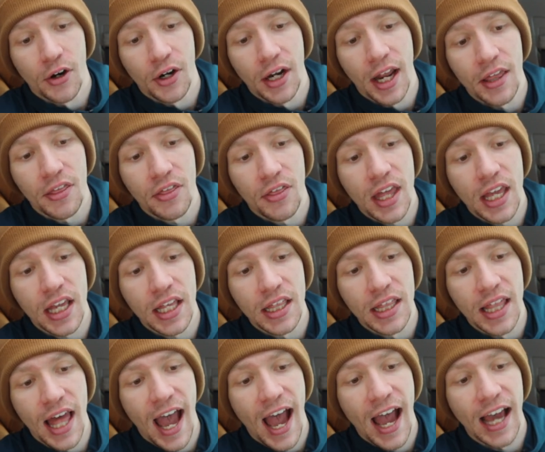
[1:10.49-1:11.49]
And I think
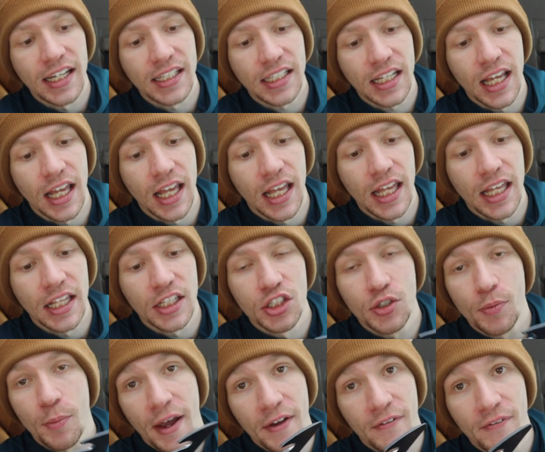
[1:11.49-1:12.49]
that it's
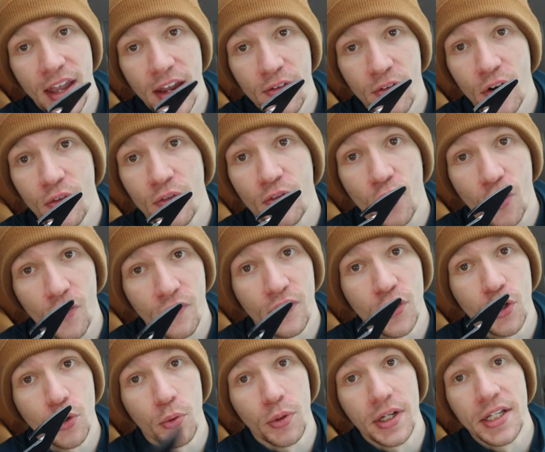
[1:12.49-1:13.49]
my favorite for a
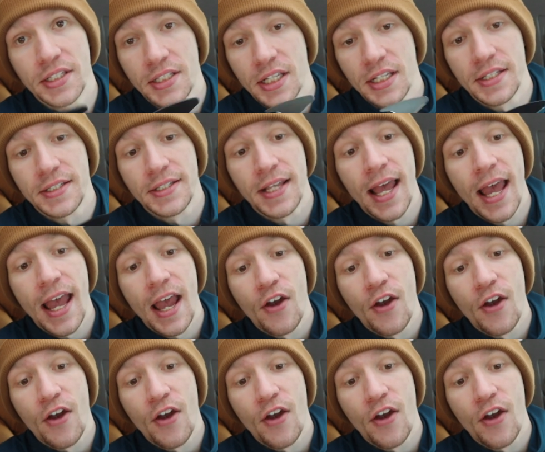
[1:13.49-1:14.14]
few reasons.